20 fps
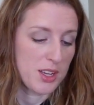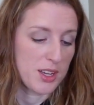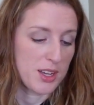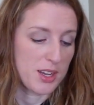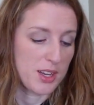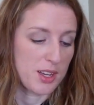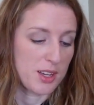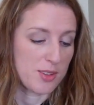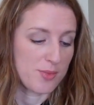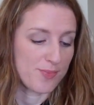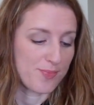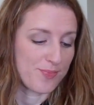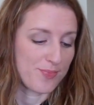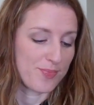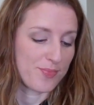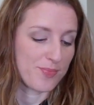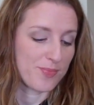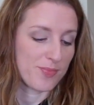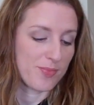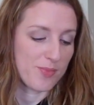But
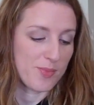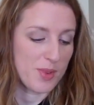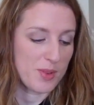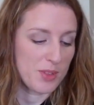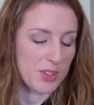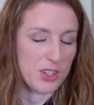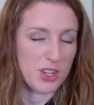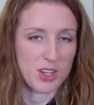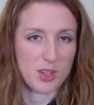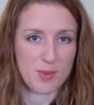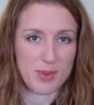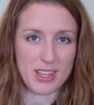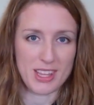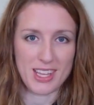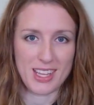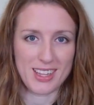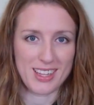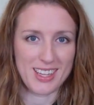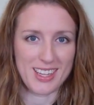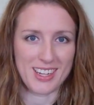we'll talk about
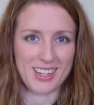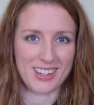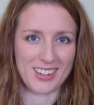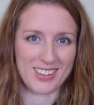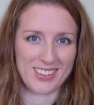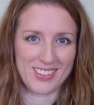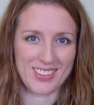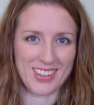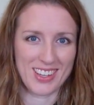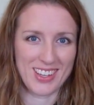that later.